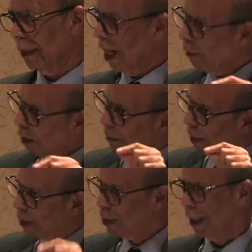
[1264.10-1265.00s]
I write
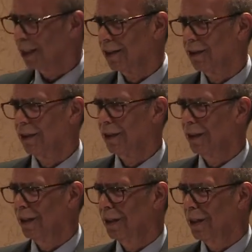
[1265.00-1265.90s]
my checks,
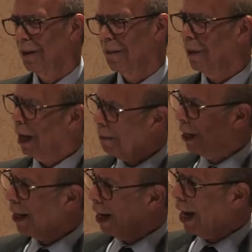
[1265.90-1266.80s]
but I'm
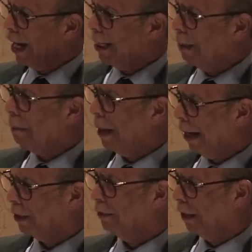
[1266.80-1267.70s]
not a high
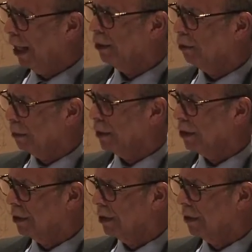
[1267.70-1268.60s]
impact philanthropist.